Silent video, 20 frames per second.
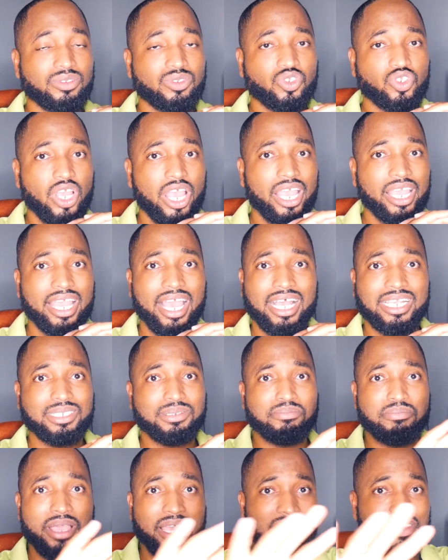Try
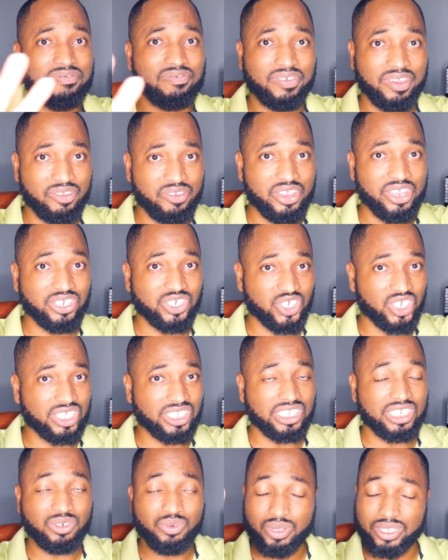as many
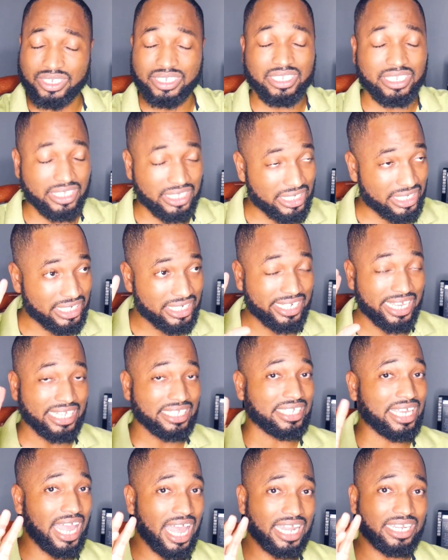variations and questions you could
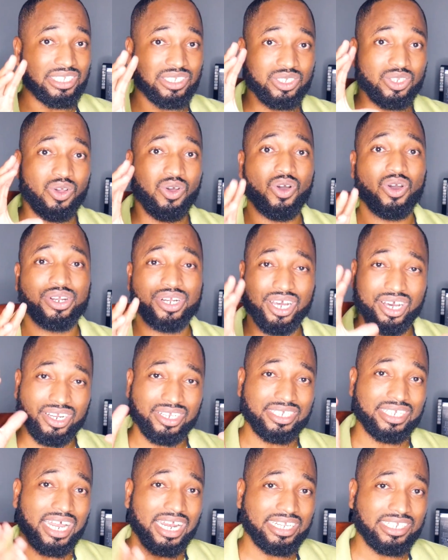get your hands
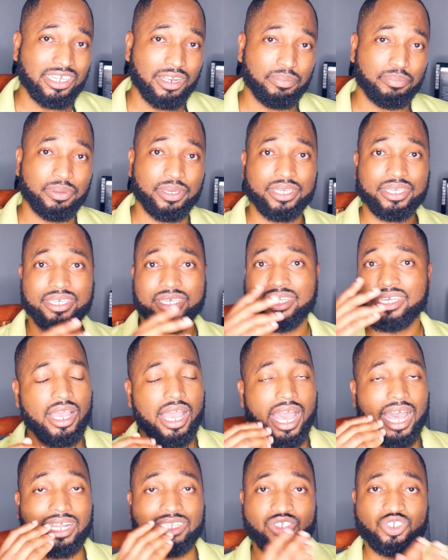on that topic
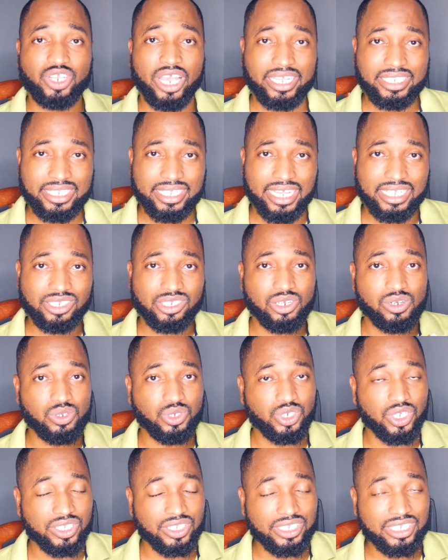and try to get
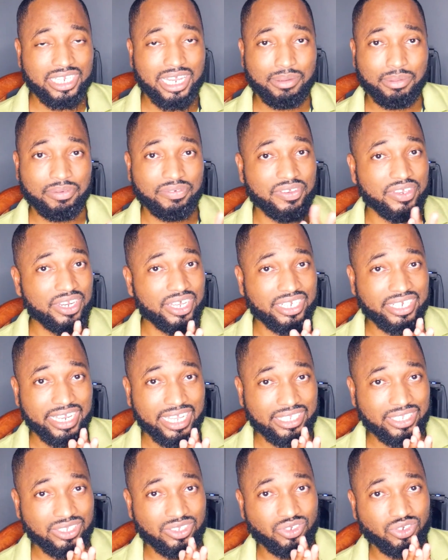solutions to them if you're not
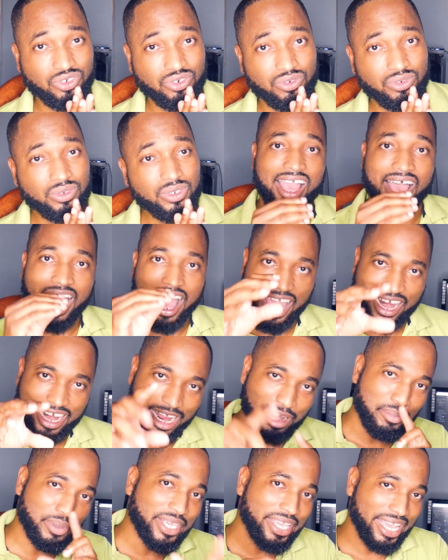getting through. And
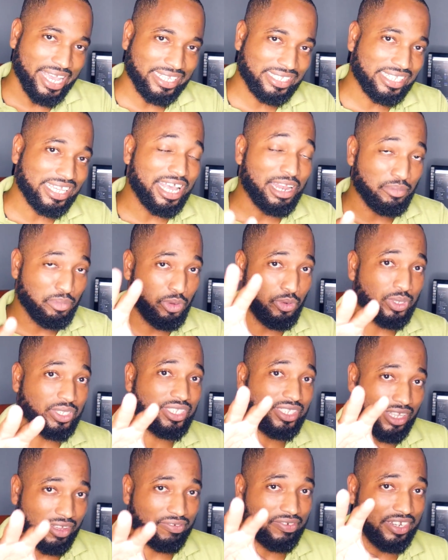I'll be here to help you
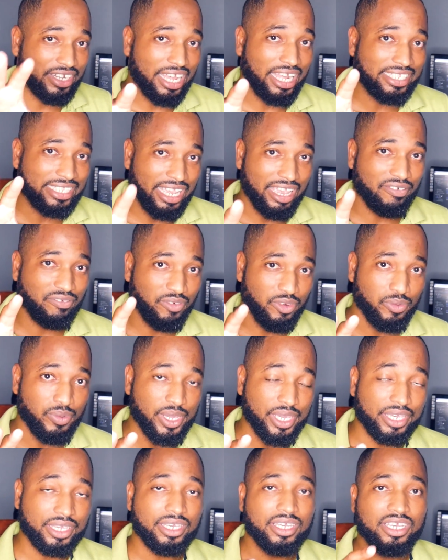with stuff on that every
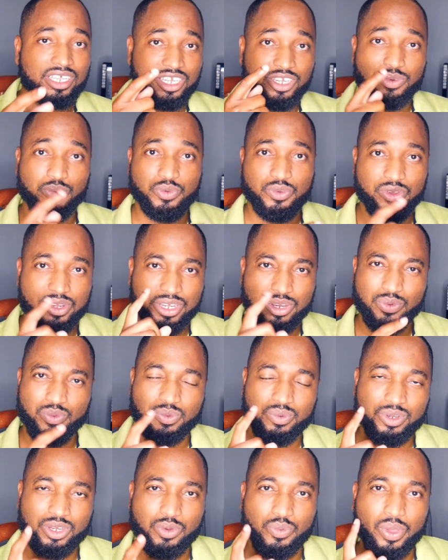week.
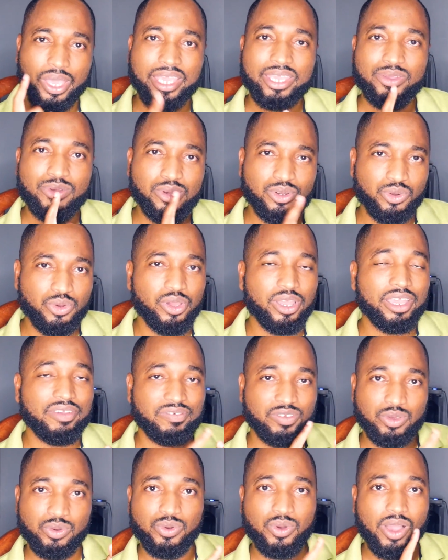The way you'll know
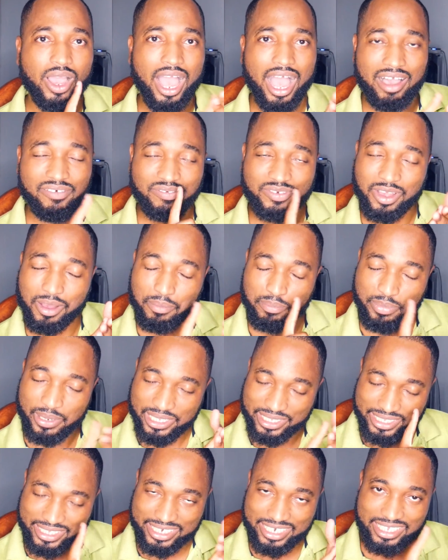if you have
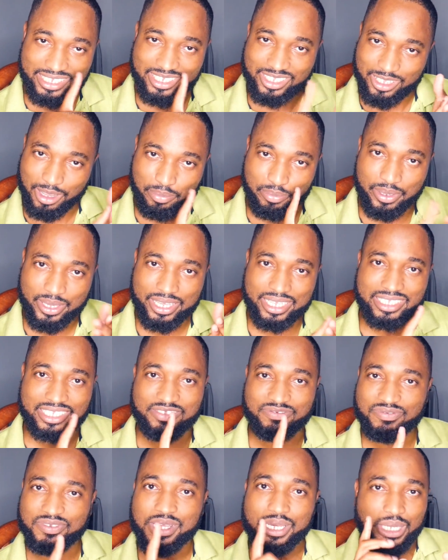completed this topic is
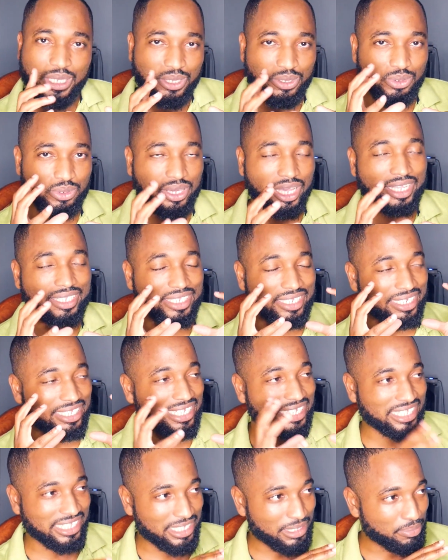if you get an
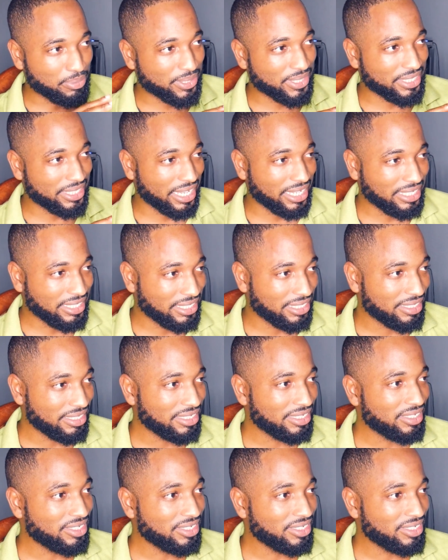80%